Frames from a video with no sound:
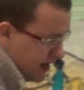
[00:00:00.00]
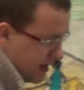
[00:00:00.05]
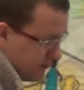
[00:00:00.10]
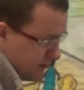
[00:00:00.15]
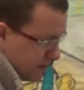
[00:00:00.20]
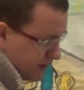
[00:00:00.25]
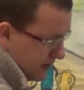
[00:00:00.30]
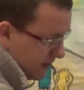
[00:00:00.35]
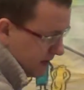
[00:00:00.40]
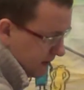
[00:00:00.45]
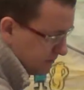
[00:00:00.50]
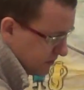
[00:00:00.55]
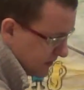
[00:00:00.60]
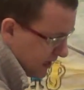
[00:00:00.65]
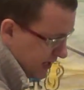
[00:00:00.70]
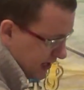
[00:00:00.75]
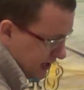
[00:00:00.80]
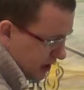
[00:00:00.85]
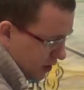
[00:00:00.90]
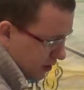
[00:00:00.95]
up
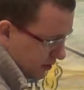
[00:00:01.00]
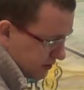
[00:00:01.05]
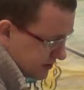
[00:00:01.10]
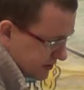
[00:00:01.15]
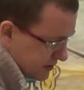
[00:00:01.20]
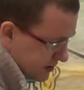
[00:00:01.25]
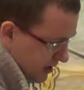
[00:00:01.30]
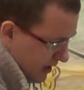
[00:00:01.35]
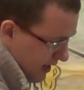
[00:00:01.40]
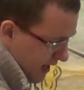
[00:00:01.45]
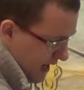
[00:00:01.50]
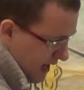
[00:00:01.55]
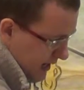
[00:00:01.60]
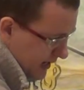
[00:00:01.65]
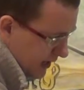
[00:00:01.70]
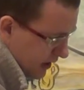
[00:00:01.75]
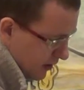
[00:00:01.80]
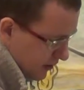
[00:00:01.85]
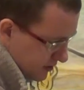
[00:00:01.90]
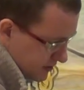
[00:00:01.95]
in lots and
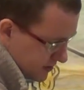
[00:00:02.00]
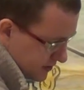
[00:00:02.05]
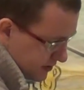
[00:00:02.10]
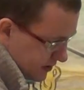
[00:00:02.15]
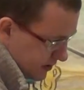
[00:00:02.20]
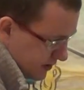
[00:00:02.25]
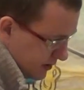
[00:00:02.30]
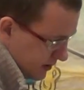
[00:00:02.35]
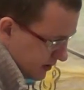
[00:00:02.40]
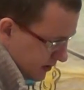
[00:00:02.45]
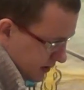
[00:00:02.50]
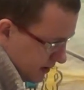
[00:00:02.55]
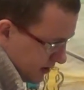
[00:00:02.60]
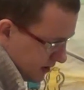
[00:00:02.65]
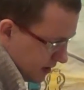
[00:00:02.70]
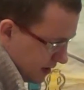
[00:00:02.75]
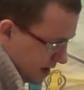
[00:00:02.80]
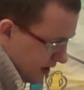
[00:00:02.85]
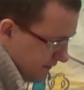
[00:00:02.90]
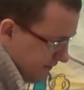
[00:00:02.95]
lots
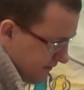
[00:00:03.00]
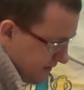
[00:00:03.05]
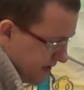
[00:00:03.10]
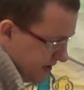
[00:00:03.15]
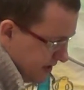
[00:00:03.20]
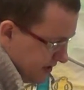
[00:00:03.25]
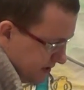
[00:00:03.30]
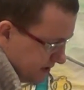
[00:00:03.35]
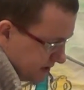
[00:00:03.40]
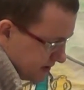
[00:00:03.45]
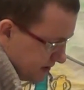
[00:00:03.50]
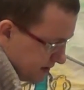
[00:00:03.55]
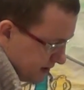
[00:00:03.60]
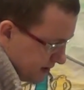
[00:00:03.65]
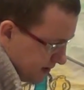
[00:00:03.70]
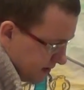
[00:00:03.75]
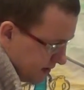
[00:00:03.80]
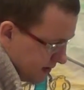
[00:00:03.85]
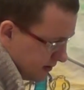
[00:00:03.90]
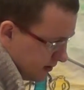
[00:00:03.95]
of these
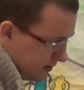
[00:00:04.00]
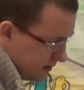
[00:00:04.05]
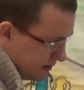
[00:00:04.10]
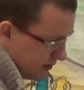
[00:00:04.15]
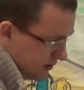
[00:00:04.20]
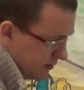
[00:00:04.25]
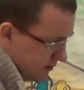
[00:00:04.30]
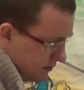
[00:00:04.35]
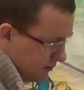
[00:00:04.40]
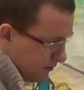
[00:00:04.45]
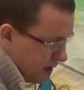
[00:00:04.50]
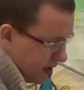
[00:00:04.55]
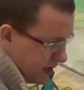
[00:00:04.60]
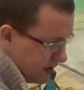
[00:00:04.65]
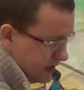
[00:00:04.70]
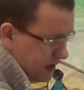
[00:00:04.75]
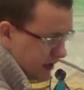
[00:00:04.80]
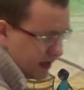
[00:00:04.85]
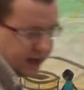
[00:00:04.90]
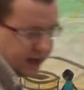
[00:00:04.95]
right here.